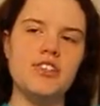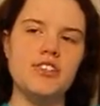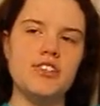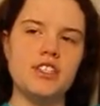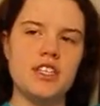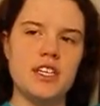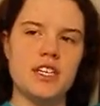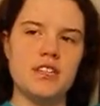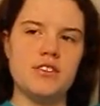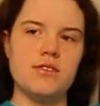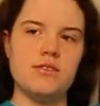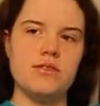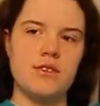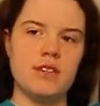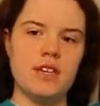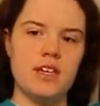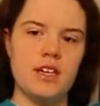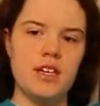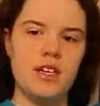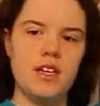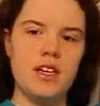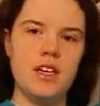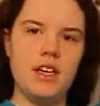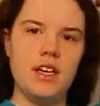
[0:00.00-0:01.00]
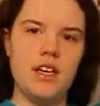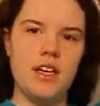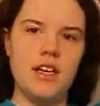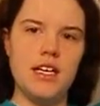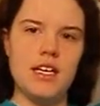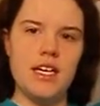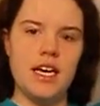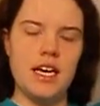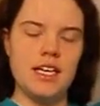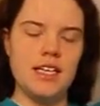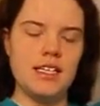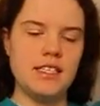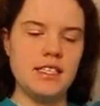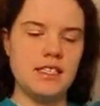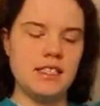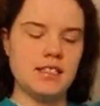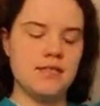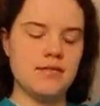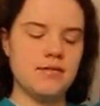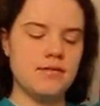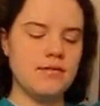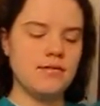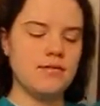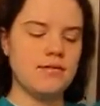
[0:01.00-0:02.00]
She's got this really nice
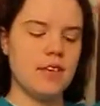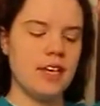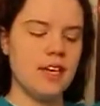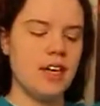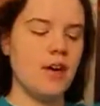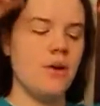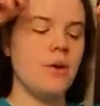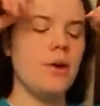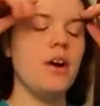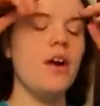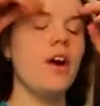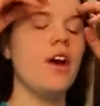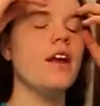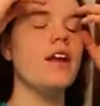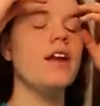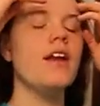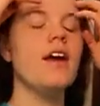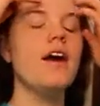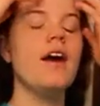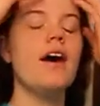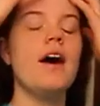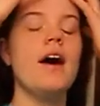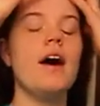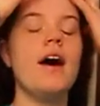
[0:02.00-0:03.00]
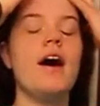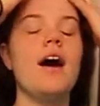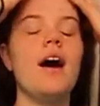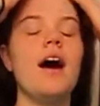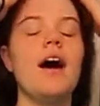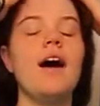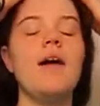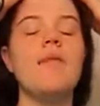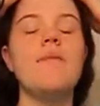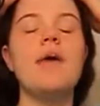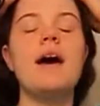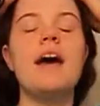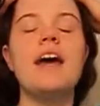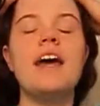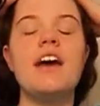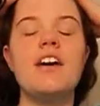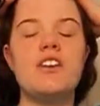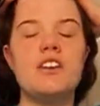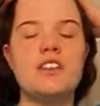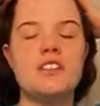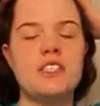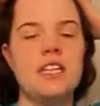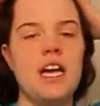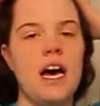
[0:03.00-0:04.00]
thing going on. My
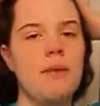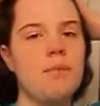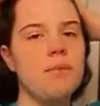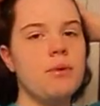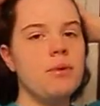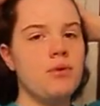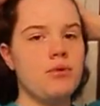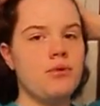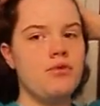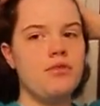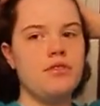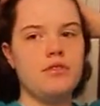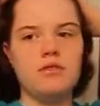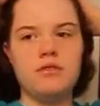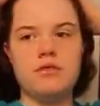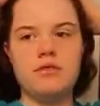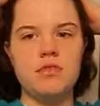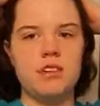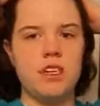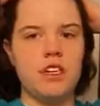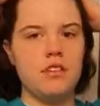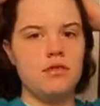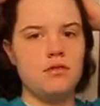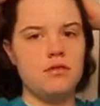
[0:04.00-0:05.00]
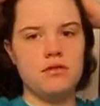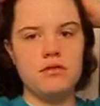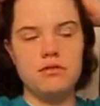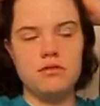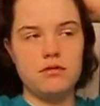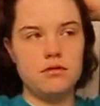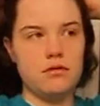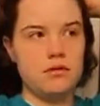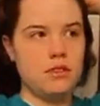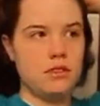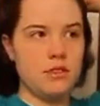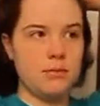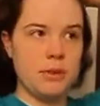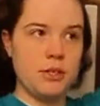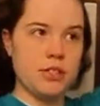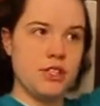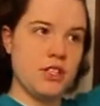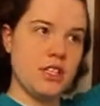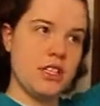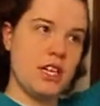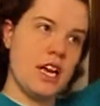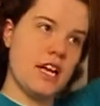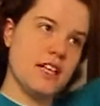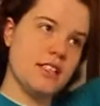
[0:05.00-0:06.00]
hair does not poof, no.
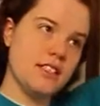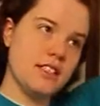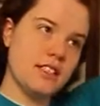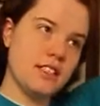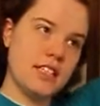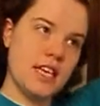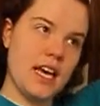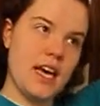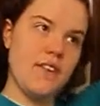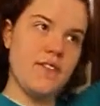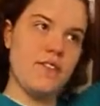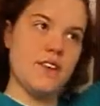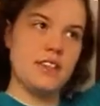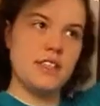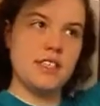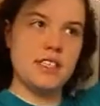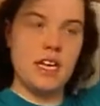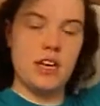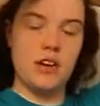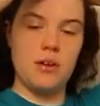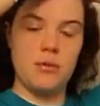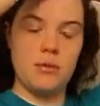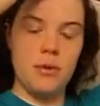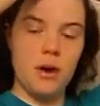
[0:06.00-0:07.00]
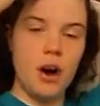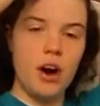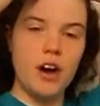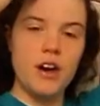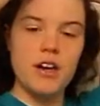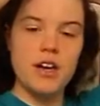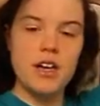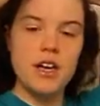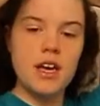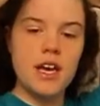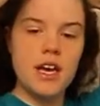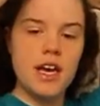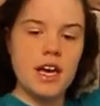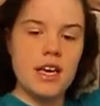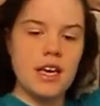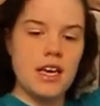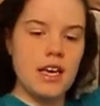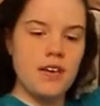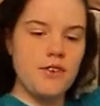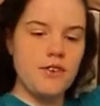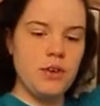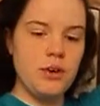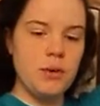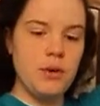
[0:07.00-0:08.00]
Especially not since I have a center part.
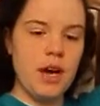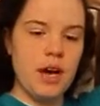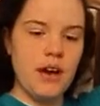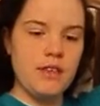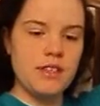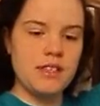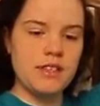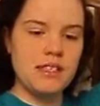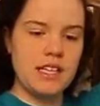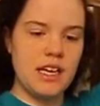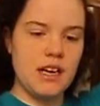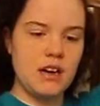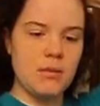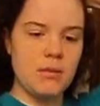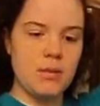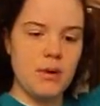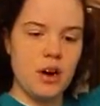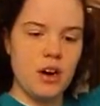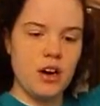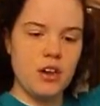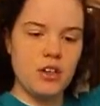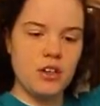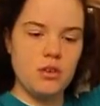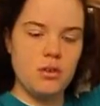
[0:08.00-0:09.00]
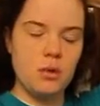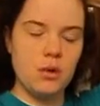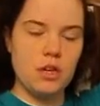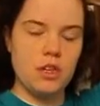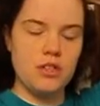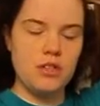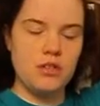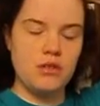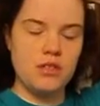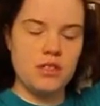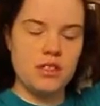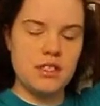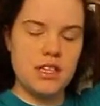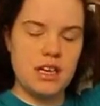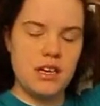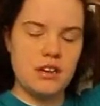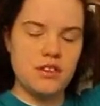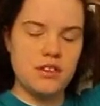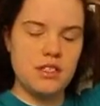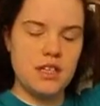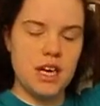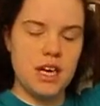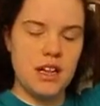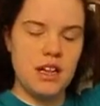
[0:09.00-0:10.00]
If you have a center part and you want to do this
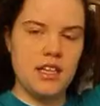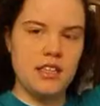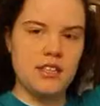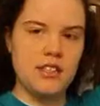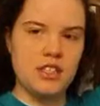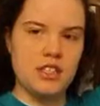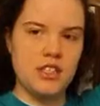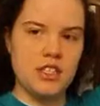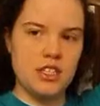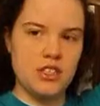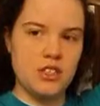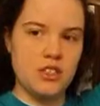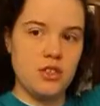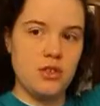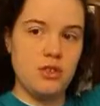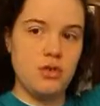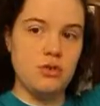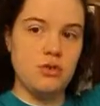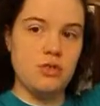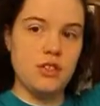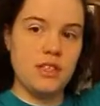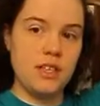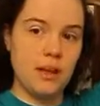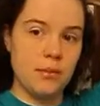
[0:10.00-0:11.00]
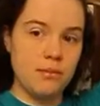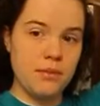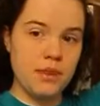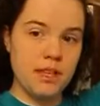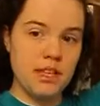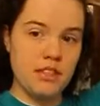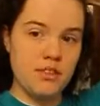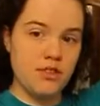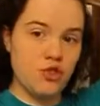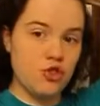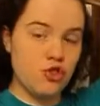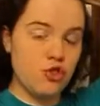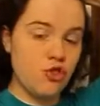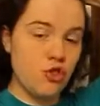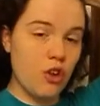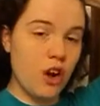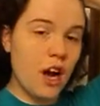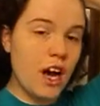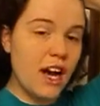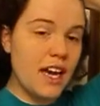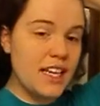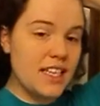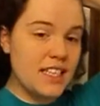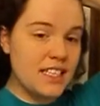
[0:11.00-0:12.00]
hairstyle, I suggest you do something to
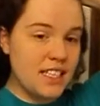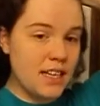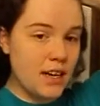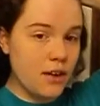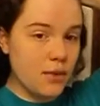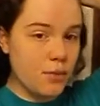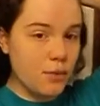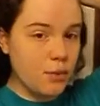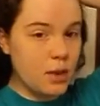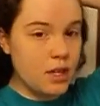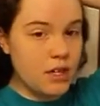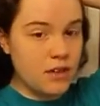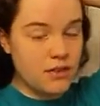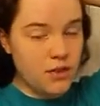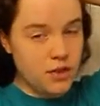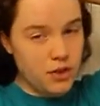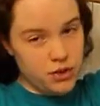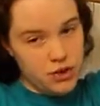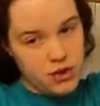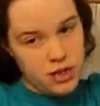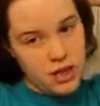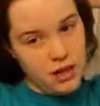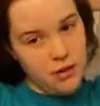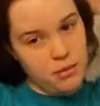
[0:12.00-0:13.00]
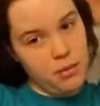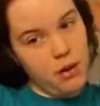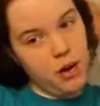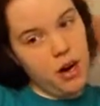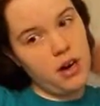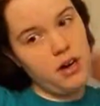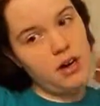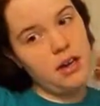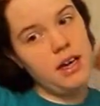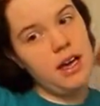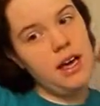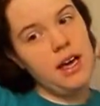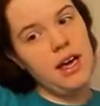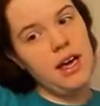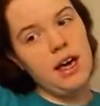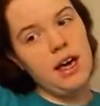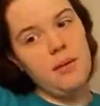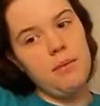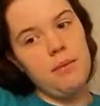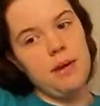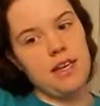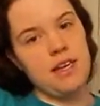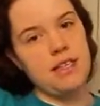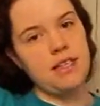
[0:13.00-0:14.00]
try to get rid of your center part,
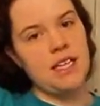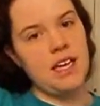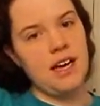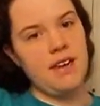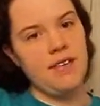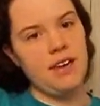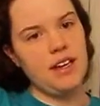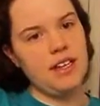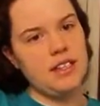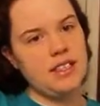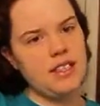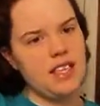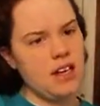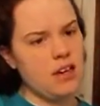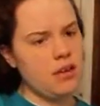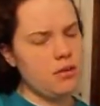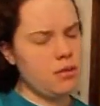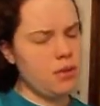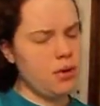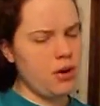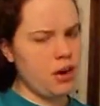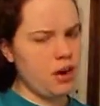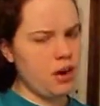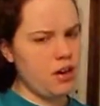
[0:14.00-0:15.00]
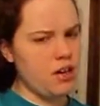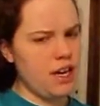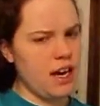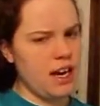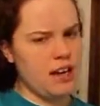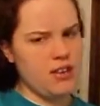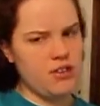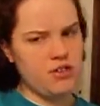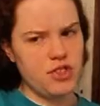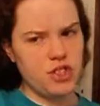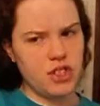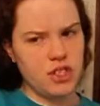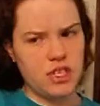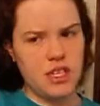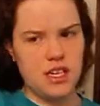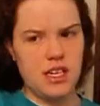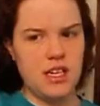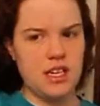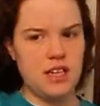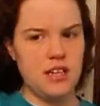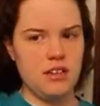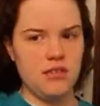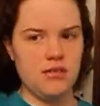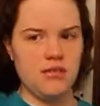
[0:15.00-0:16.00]
because having a center part
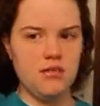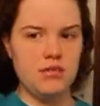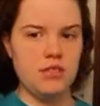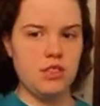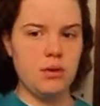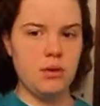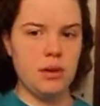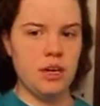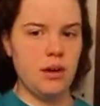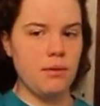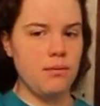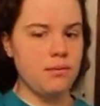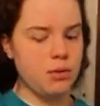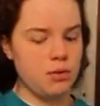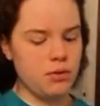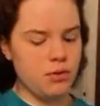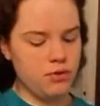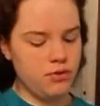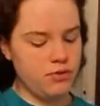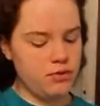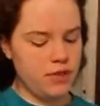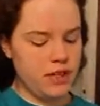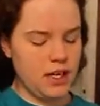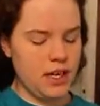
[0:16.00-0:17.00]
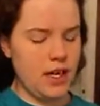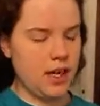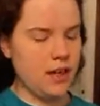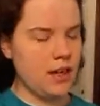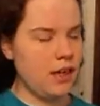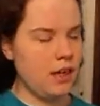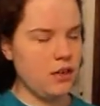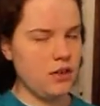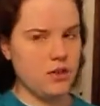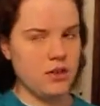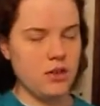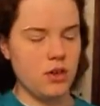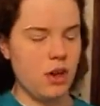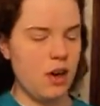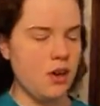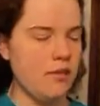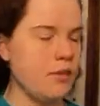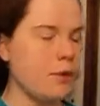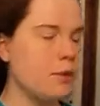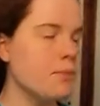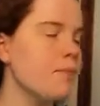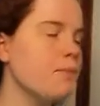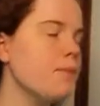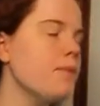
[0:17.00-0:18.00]
naturally and doing a poof, yeah, that looks
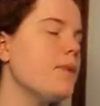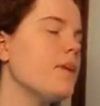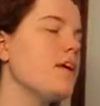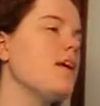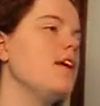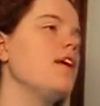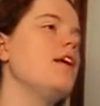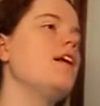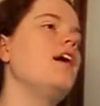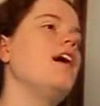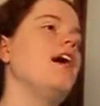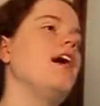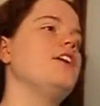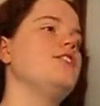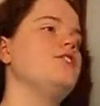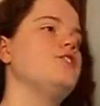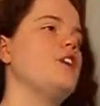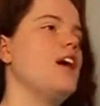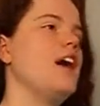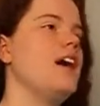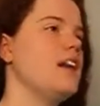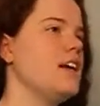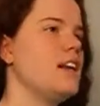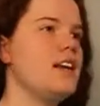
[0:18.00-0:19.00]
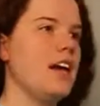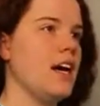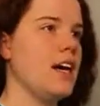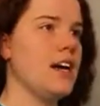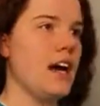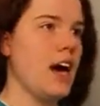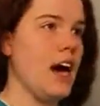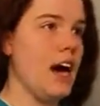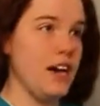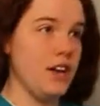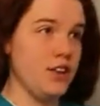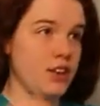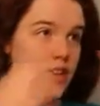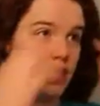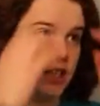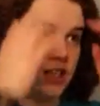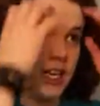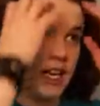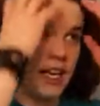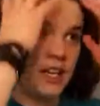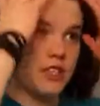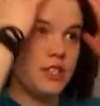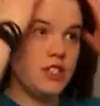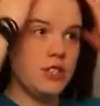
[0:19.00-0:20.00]
awful. I tried it and I couldn't
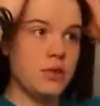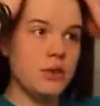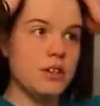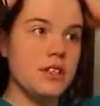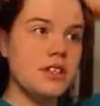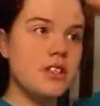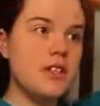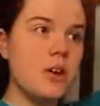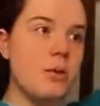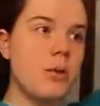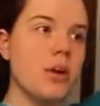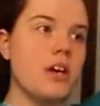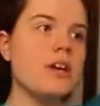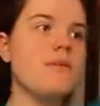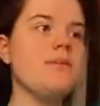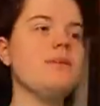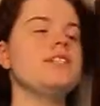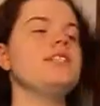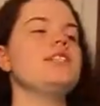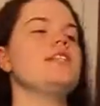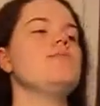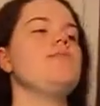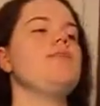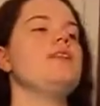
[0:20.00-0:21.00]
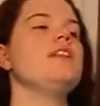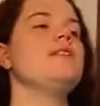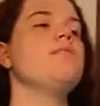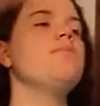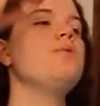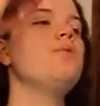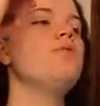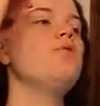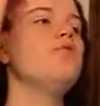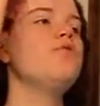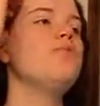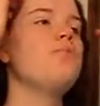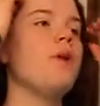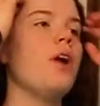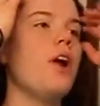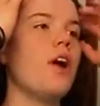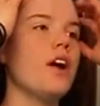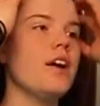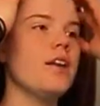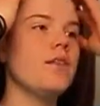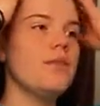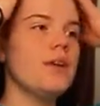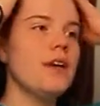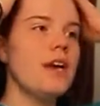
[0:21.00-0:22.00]
get it to do it. So we're going to be skipping the poof
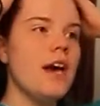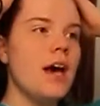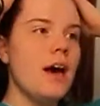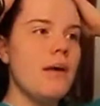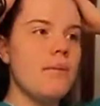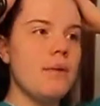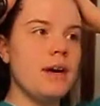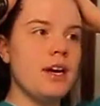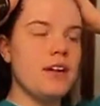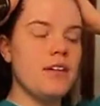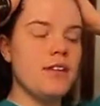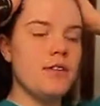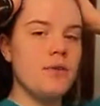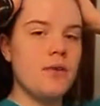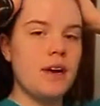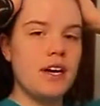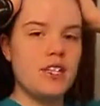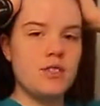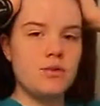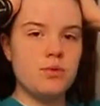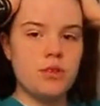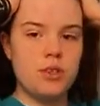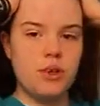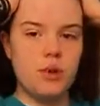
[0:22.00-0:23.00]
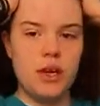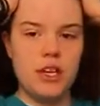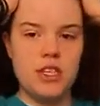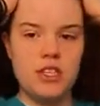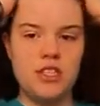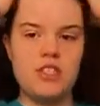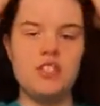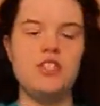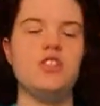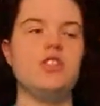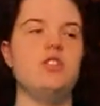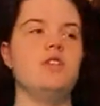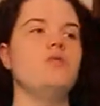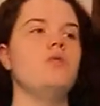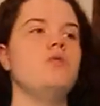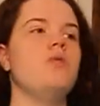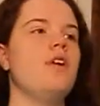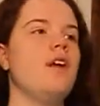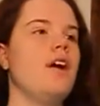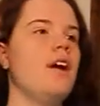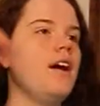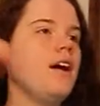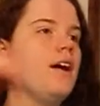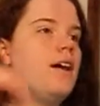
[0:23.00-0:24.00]
part, but the rest we're going to do.
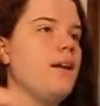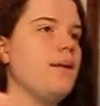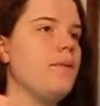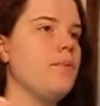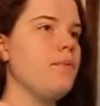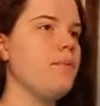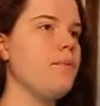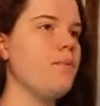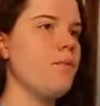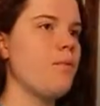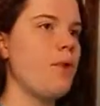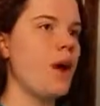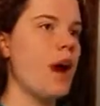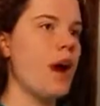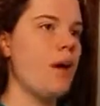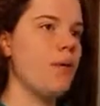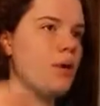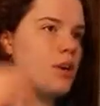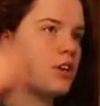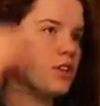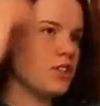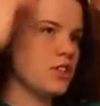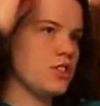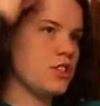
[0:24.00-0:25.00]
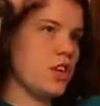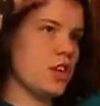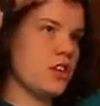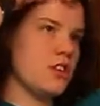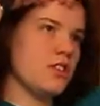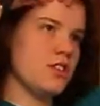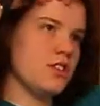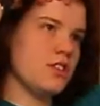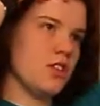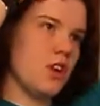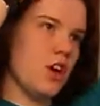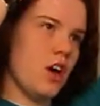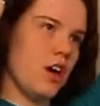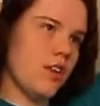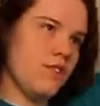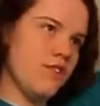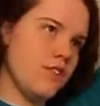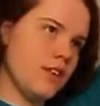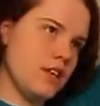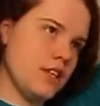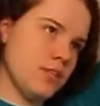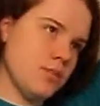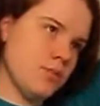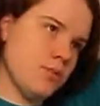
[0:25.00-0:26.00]
How we're going to start this off
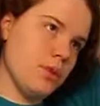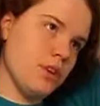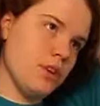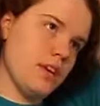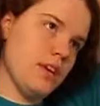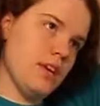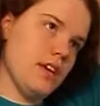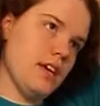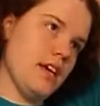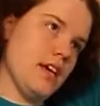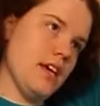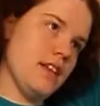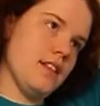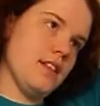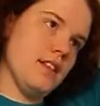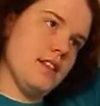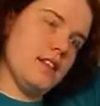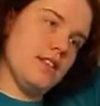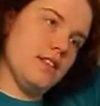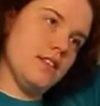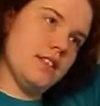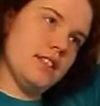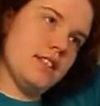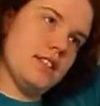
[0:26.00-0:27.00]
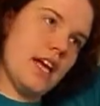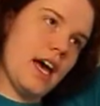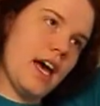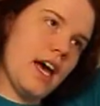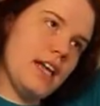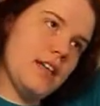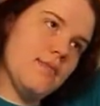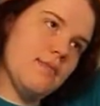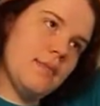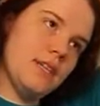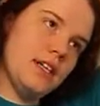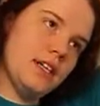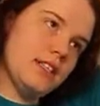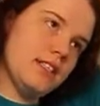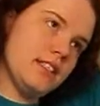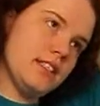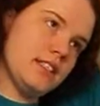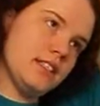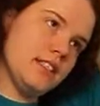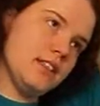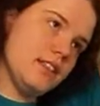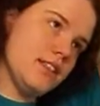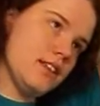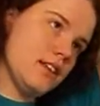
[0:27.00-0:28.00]
is we're going to get the little side
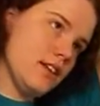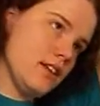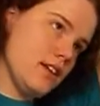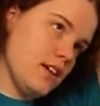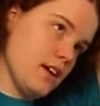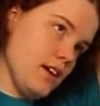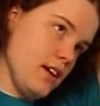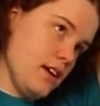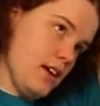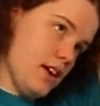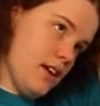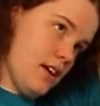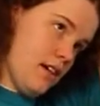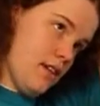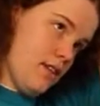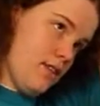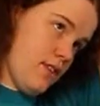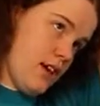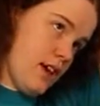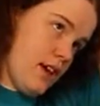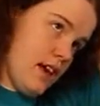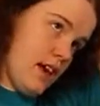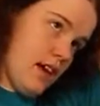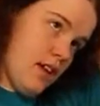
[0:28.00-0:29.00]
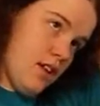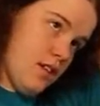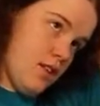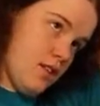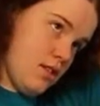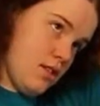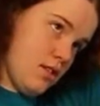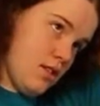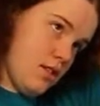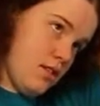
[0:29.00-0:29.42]
pieces of hair.